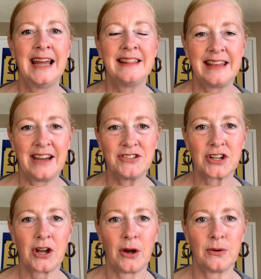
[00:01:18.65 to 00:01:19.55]
The
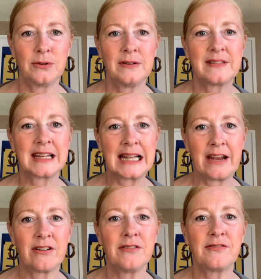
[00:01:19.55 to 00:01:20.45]
undercoat, the
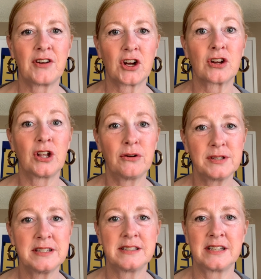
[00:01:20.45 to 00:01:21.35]
layer of fur
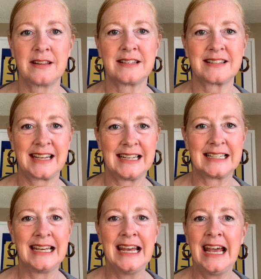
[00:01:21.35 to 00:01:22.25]
closest to the skin,
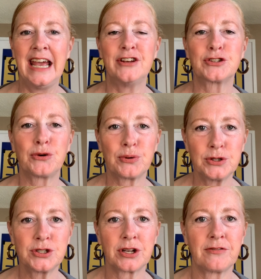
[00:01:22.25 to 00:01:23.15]
is
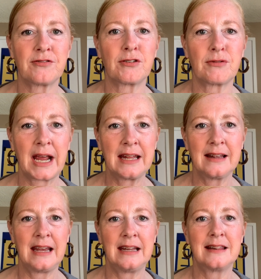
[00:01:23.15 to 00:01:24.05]
crucial for
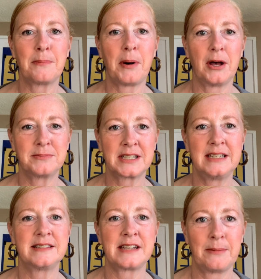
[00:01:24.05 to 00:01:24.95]
regulating the
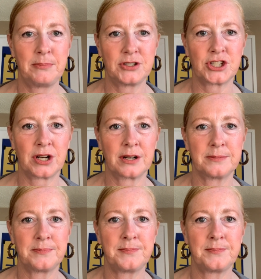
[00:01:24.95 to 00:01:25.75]
Pomsky's temperature.